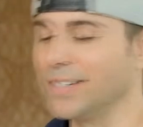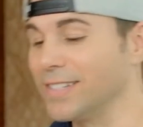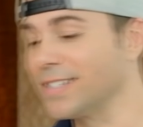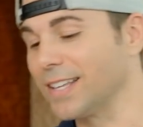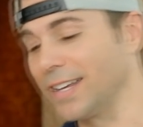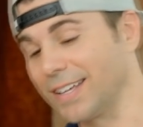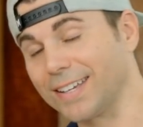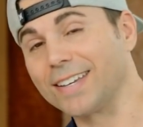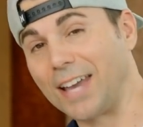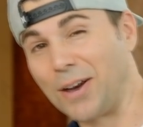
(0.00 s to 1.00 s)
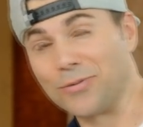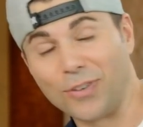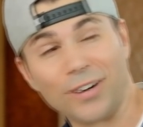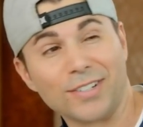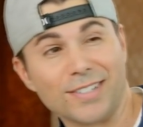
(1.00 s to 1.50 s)
Is this like cow
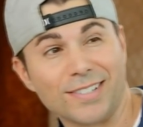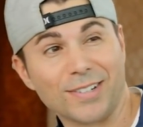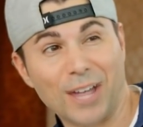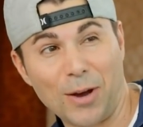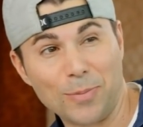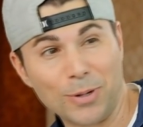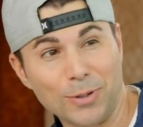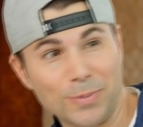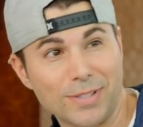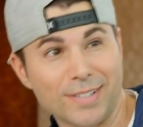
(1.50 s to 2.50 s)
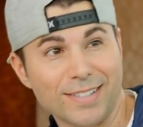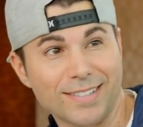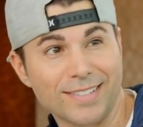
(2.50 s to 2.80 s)
farts, cow burps?